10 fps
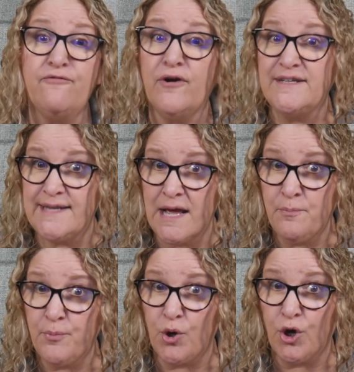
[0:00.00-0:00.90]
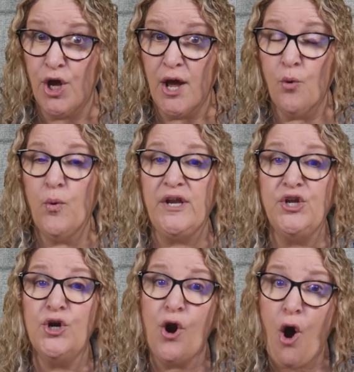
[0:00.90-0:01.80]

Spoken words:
For example, when you're